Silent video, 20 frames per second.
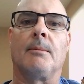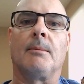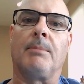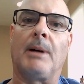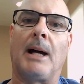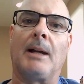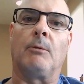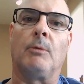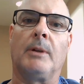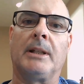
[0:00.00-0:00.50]

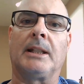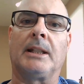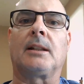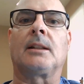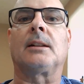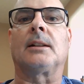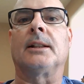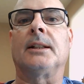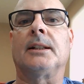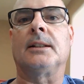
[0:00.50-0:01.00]

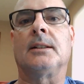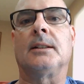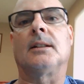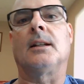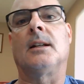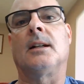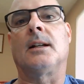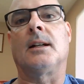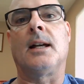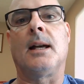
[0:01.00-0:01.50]
bi-weekly
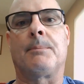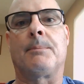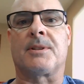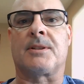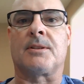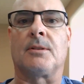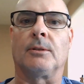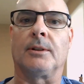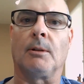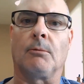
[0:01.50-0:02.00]

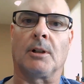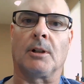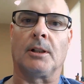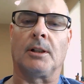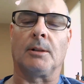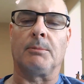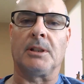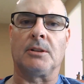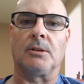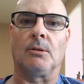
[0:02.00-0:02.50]
episode that we're going
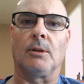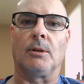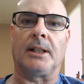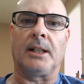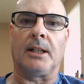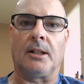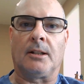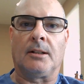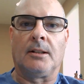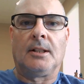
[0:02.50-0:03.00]
to be doing
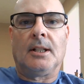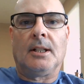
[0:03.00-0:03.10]
here.